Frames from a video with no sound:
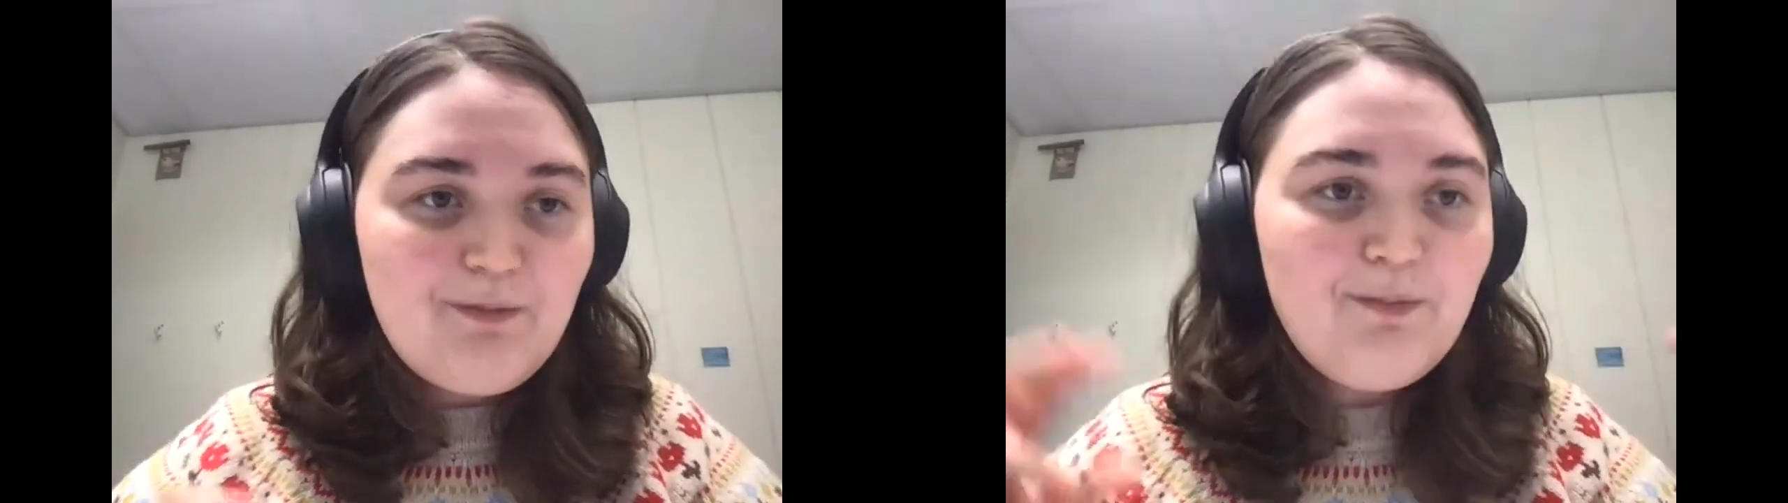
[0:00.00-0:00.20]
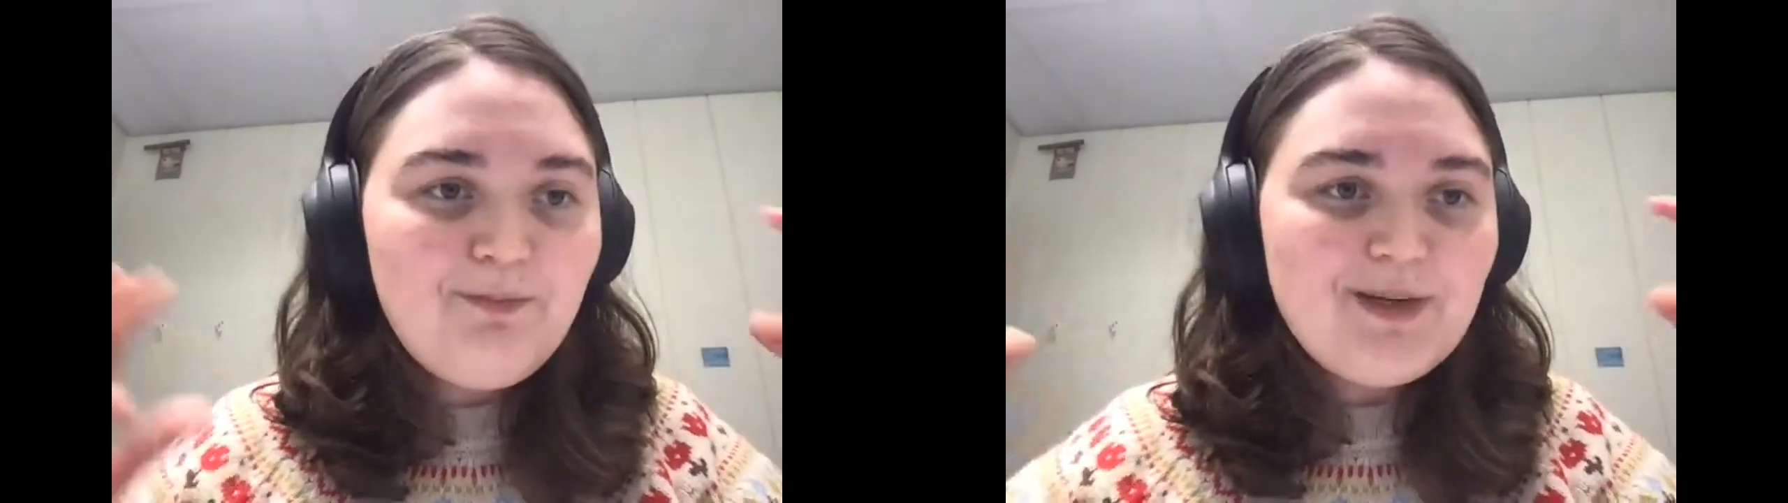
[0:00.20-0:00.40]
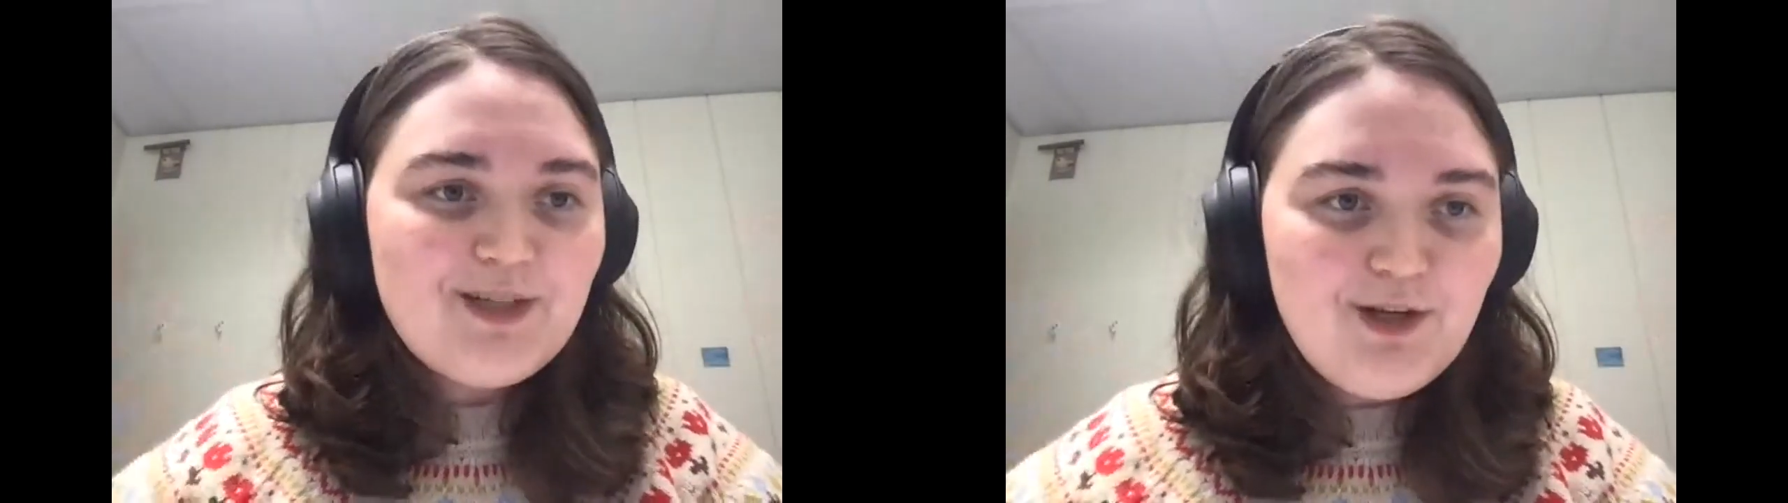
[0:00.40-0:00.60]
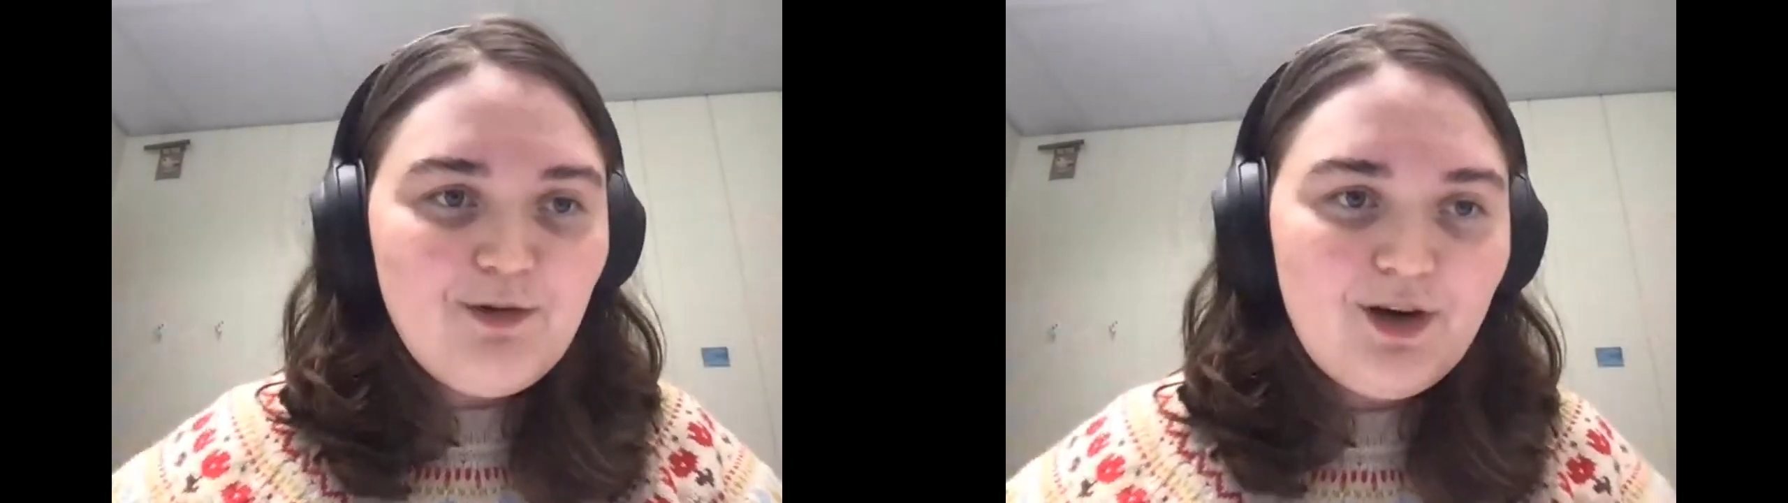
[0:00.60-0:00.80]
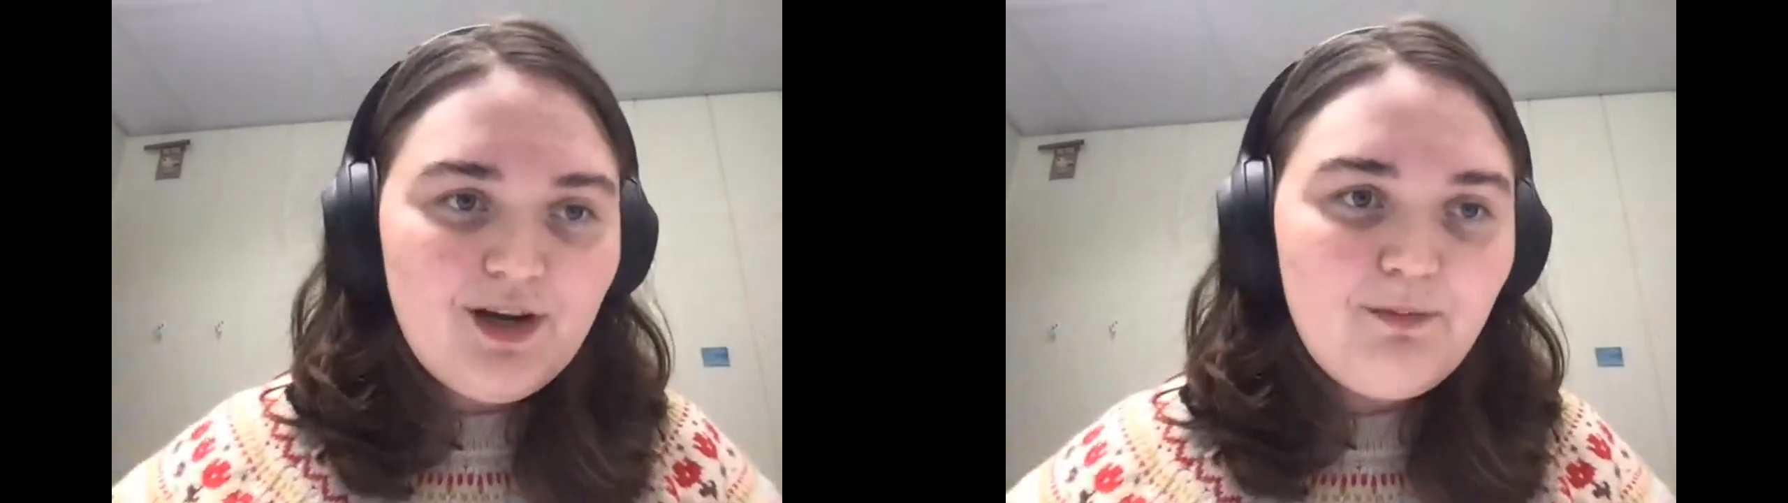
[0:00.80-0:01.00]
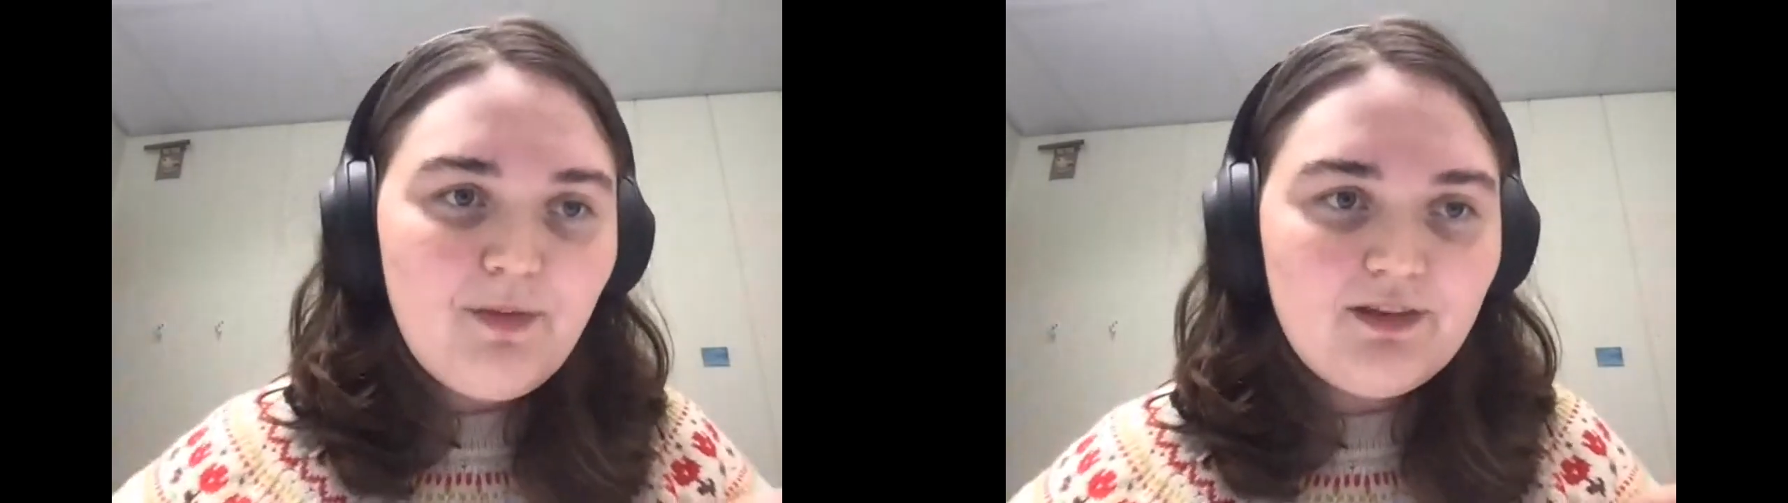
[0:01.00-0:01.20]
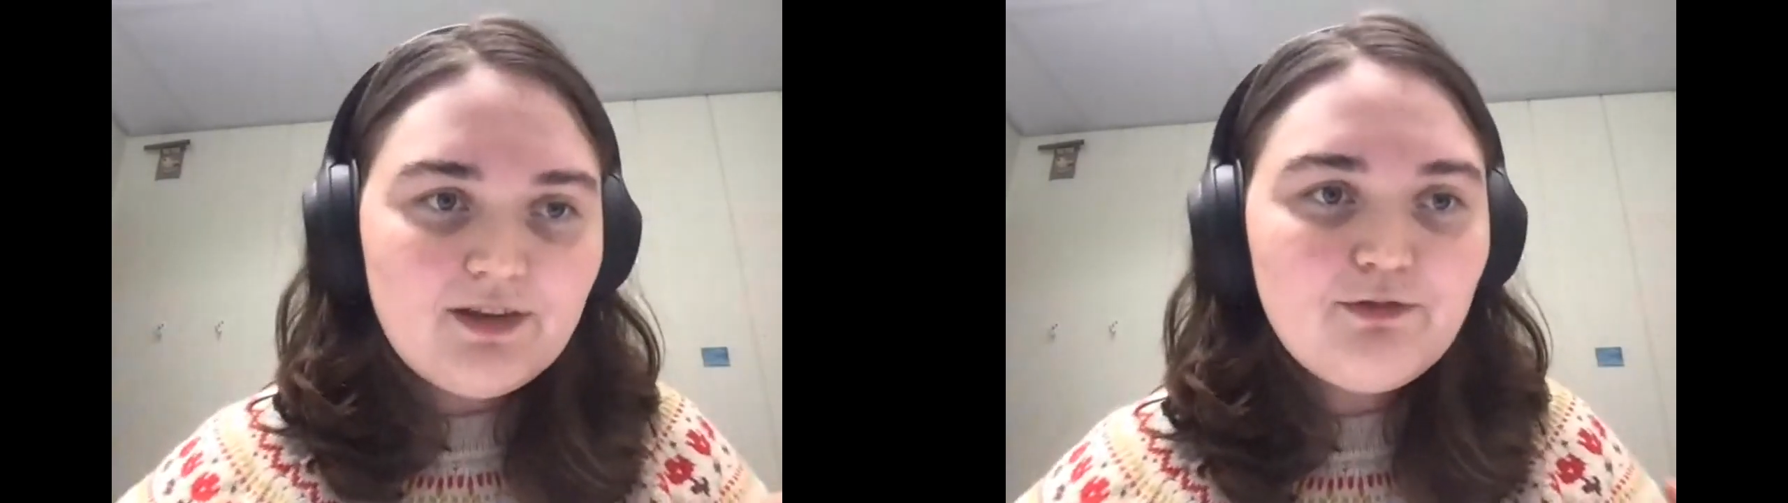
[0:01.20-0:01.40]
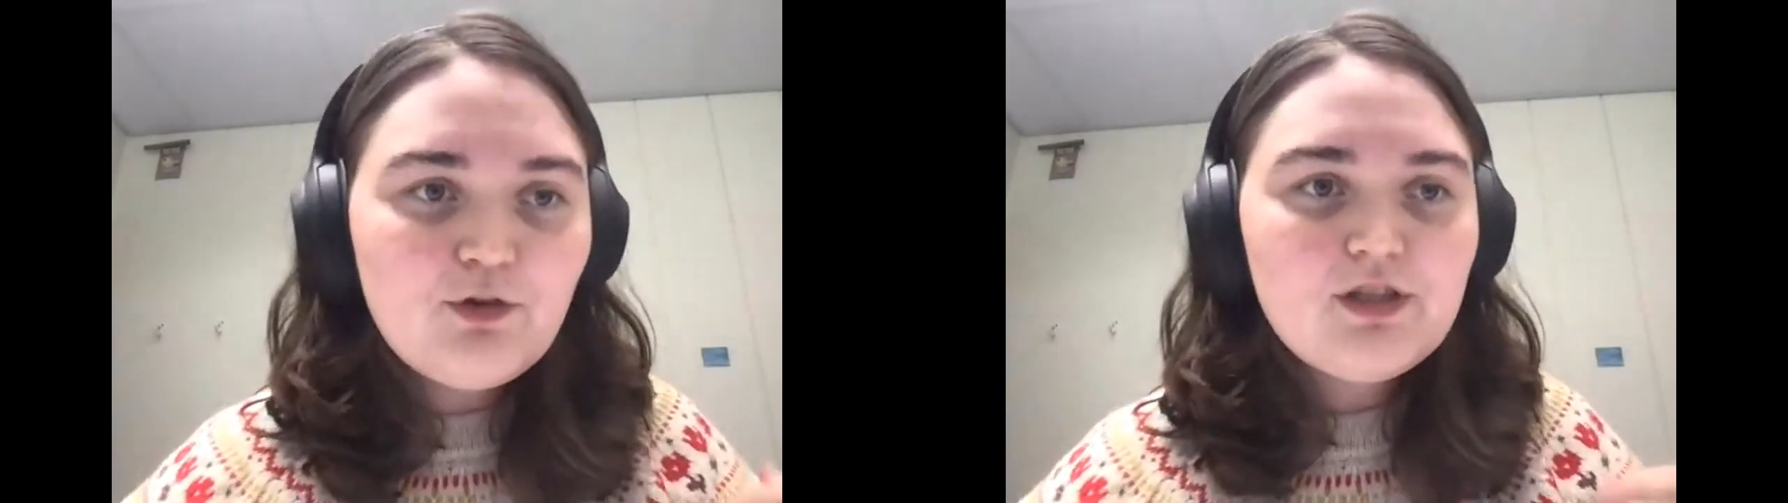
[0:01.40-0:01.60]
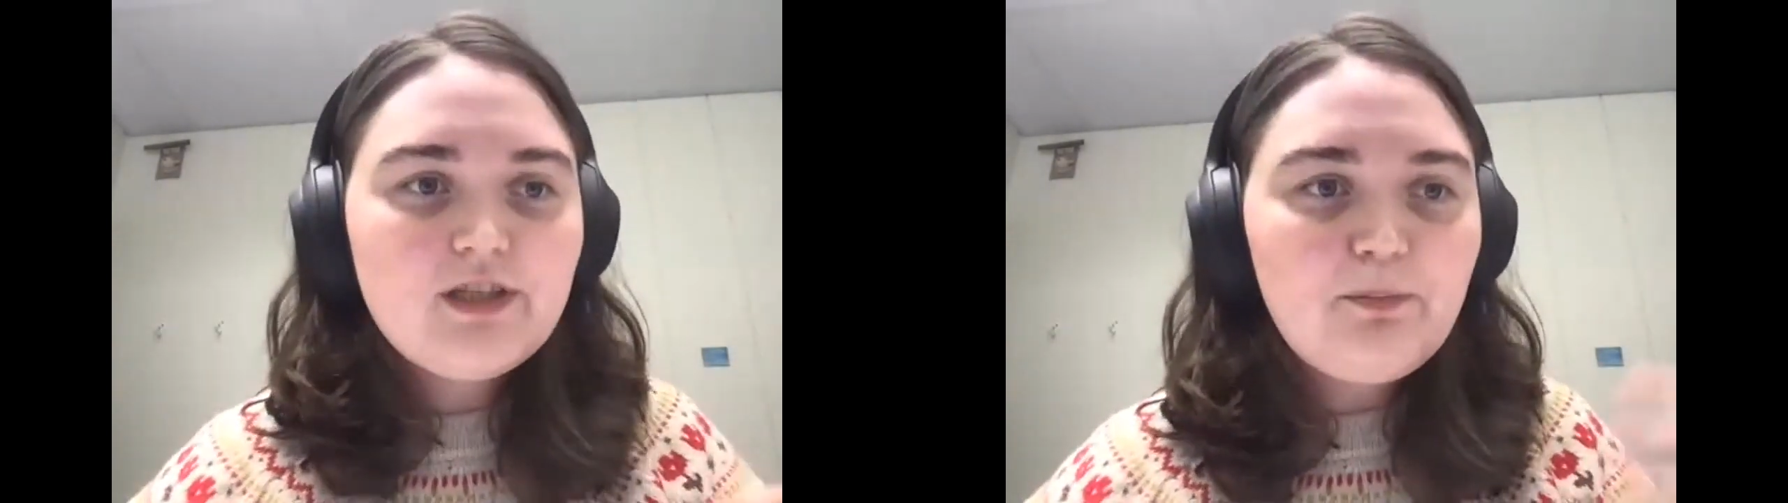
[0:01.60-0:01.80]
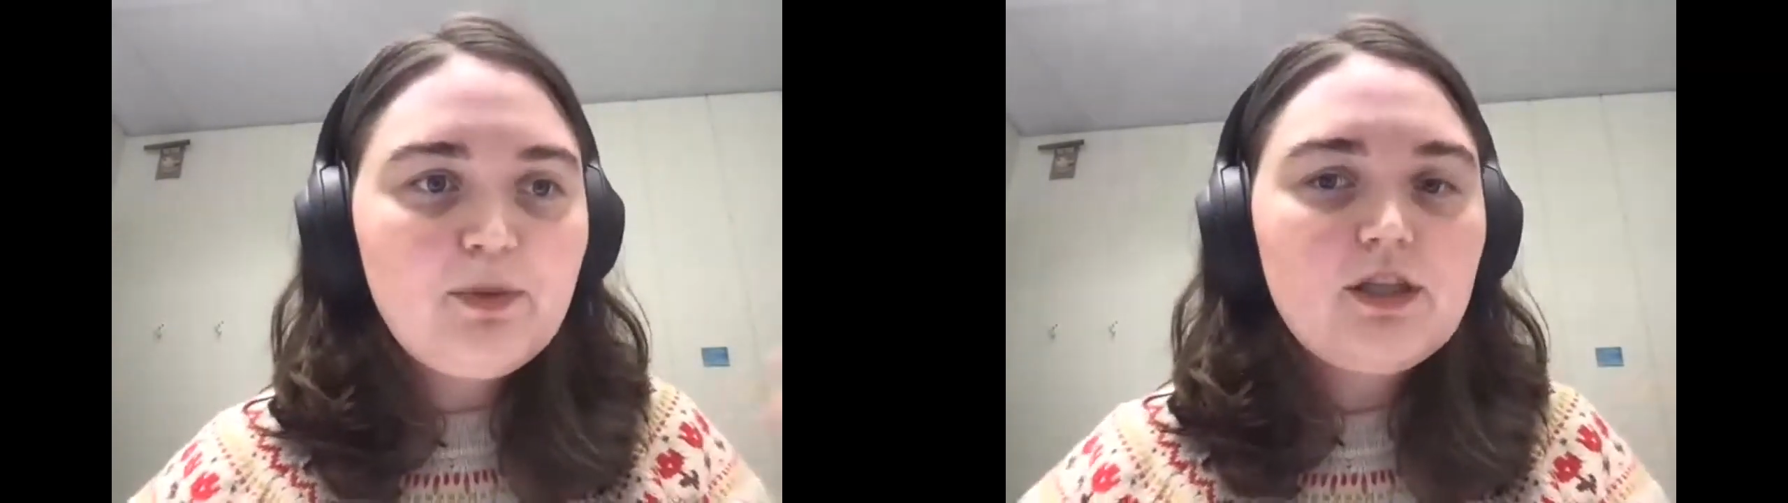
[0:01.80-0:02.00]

machine learning methods, for example,